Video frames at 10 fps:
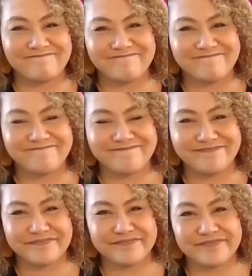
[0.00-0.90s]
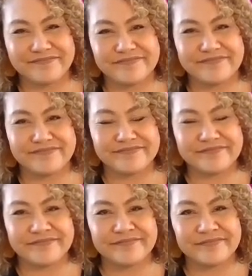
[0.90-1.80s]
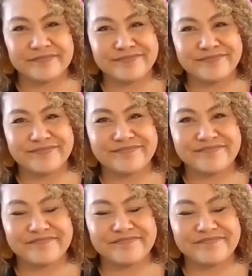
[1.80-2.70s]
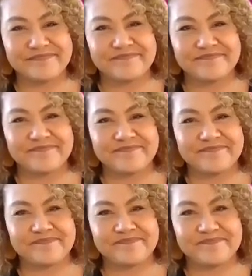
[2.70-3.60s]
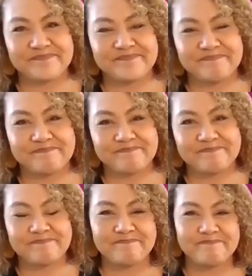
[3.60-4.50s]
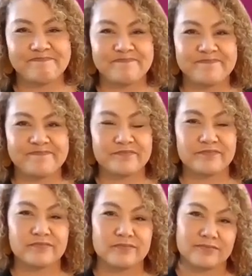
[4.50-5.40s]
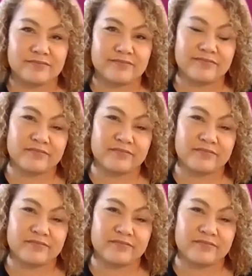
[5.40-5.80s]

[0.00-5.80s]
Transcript: (silent)